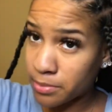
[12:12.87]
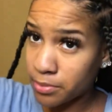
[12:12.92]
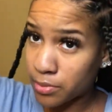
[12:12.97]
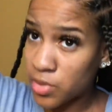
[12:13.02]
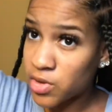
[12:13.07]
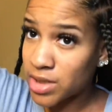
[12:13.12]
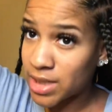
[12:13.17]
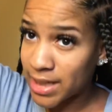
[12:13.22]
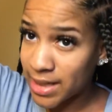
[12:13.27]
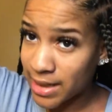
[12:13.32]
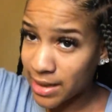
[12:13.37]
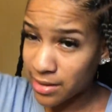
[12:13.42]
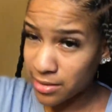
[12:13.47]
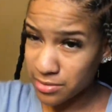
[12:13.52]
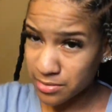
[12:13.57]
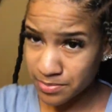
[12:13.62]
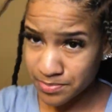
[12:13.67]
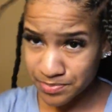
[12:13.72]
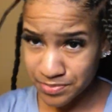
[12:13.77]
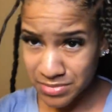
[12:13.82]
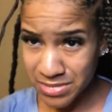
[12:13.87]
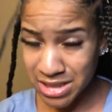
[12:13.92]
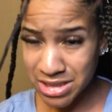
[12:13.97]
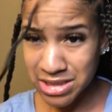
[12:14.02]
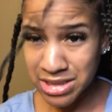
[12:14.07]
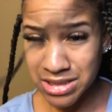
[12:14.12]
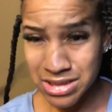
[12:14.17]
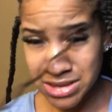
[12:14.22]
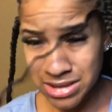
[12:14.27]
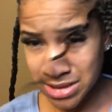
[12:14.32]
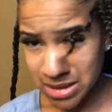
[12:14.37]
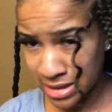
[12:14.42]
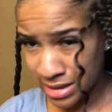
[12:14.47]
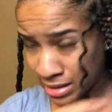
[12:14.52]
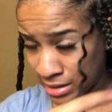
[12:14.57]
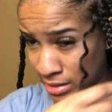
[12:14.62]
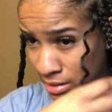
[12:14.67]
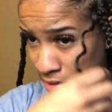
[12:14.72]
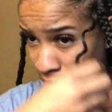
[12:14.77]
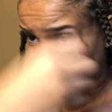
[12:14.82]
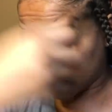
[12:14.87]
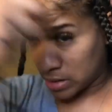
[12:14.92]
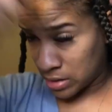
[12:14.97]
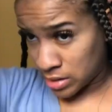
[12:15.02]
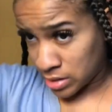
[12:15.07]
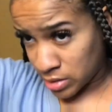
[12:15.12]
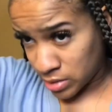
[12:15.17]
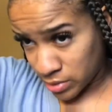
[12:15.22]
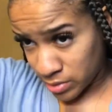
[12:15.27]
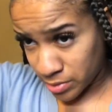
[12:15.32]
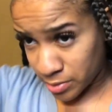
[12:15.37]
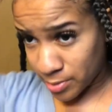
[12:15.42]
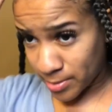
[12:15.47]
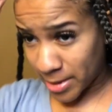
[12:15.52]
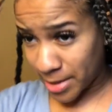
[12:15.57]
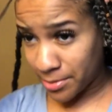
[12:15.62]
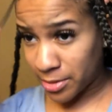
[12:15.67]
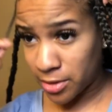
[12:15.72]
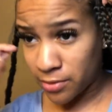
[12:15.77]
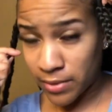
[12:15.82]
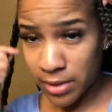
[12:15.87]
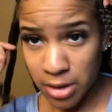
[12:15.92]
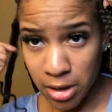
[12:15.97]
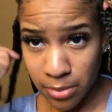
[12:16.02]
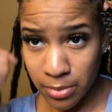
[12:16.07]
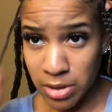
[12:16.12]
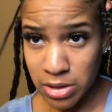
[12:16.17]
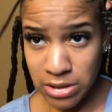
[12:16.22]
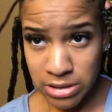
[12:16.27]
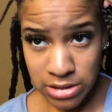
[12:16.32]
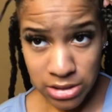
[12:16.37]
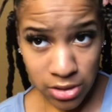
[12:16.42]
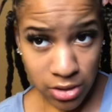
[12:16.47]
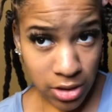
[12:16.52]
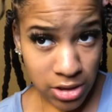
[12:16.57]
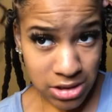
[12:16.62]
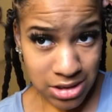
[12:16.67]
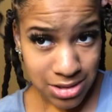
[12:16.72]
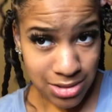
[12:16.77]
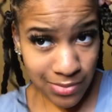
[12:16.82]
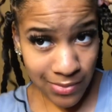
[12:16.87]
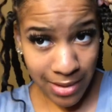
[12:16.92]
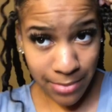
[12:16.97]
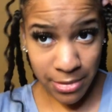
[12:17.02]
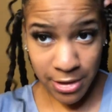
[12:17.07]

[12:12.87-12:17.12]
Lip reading: pull it out and just wrap it around your ponytail, or just wrap it